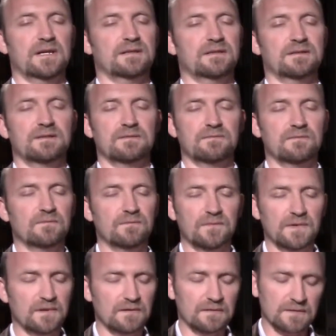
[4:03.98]
As a
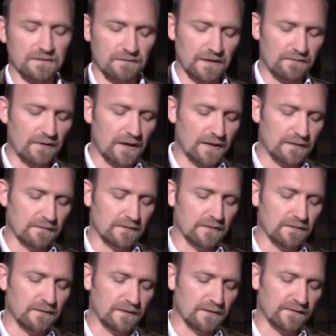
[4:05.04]

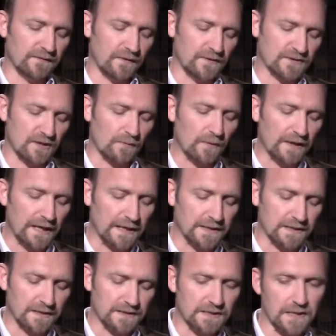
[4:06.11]
screenwriter, your first
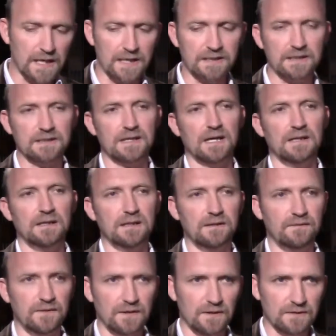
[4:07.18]
obligation is to entertain, and
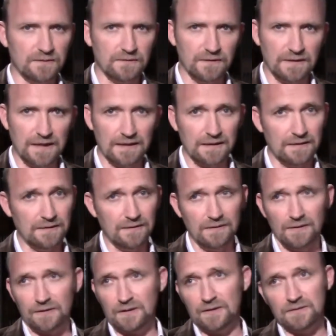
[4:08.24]
if you're not doing that, then you're
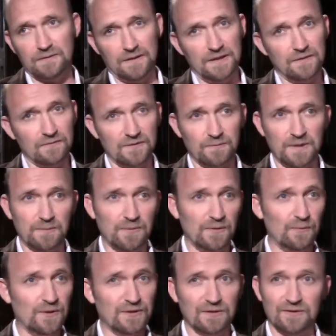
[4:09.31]
not going to interest people
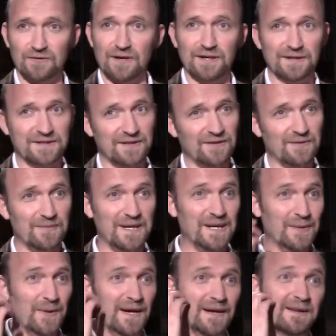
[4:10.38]
in what you're trying to tell them
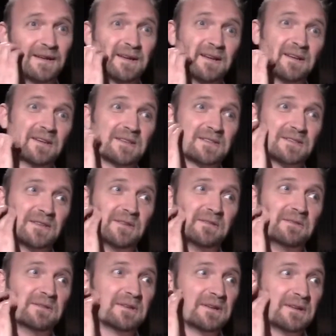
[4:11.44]
anyway.
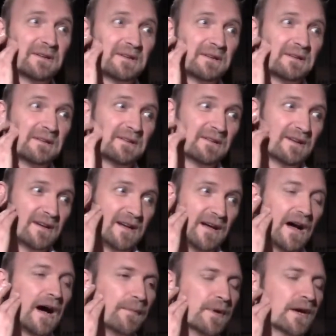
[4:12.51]
So,
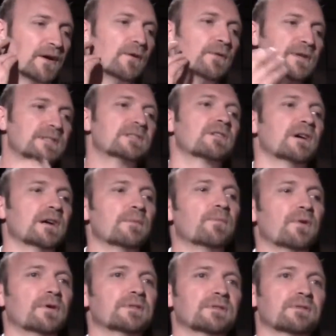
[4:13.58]
I always try and
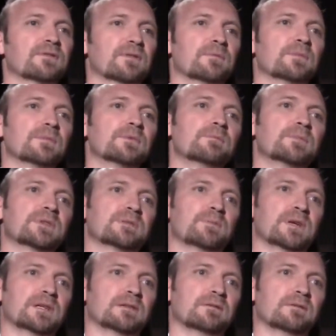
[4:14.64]
approach it from the
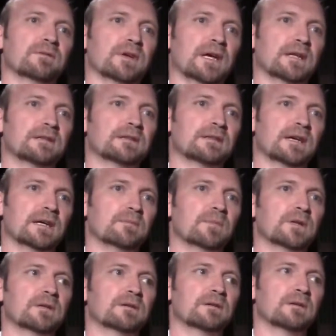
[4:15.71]
perspective of
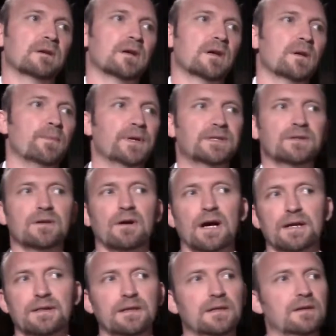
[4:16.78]
entertainment. But,
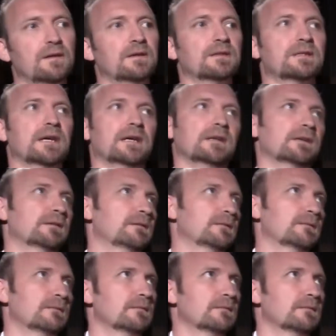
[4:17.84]
I think you can take